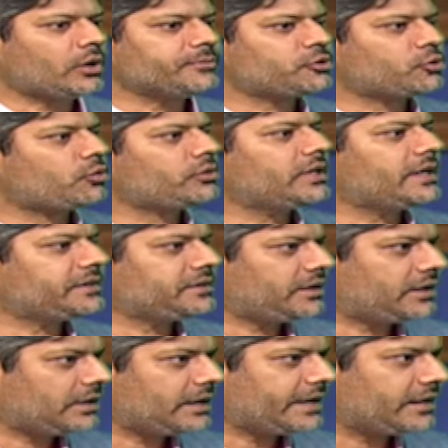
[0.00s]
So I'm sure
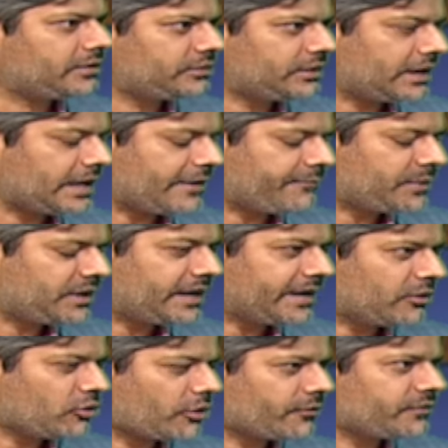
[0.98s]
like there like there have been
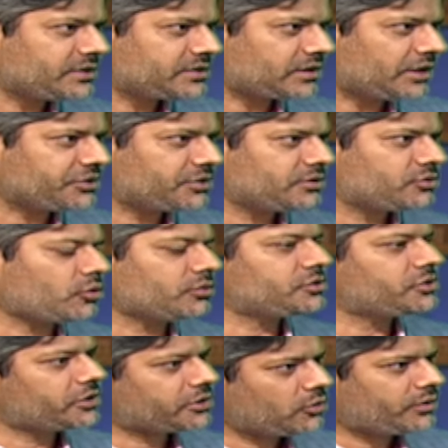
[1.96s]
like a lot of discussions
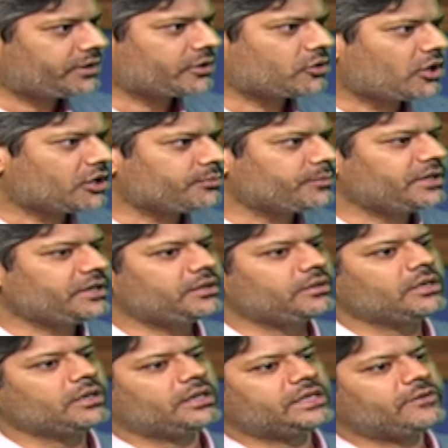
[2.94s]
on circular
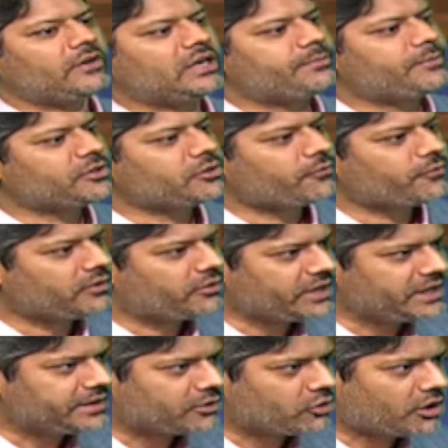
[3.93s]
economy, development of
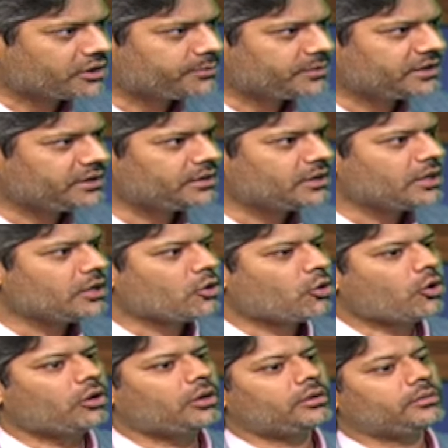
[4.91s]
green economy,
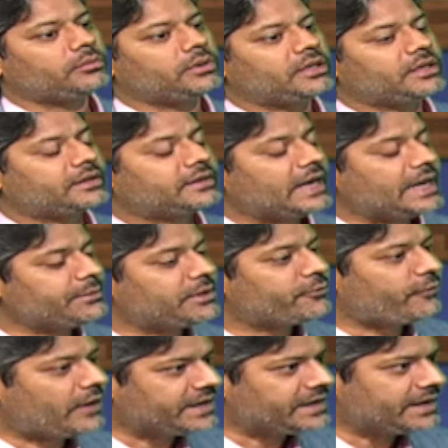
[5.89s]
on
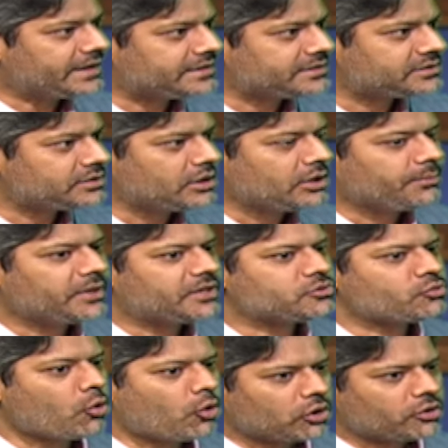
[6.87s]
climate finance,
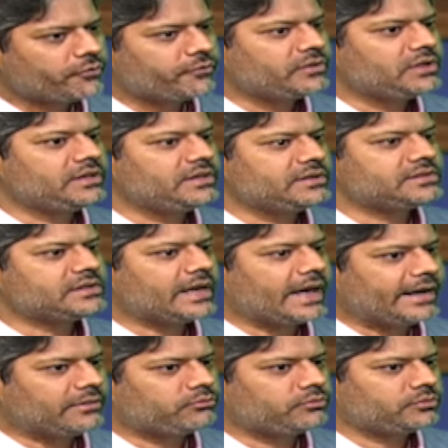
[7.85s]
because all of these
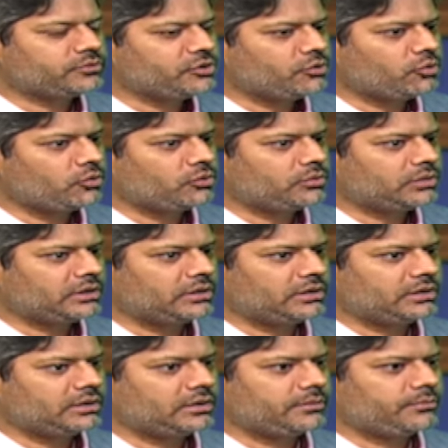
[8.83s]
you
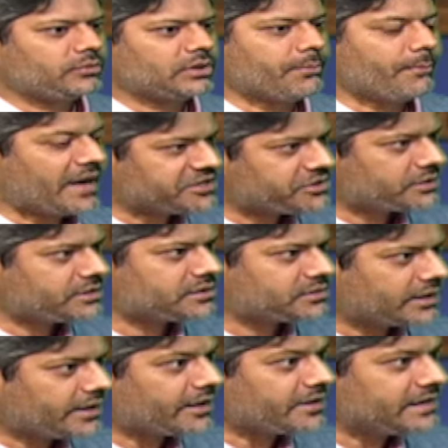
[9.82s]
know
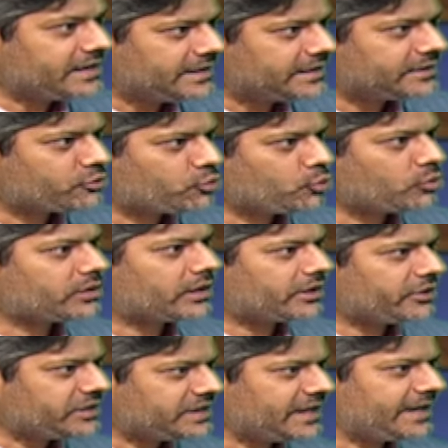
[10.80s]
measures that are needed to
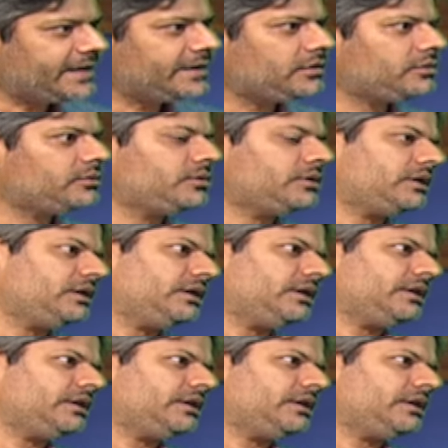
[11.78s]
curtail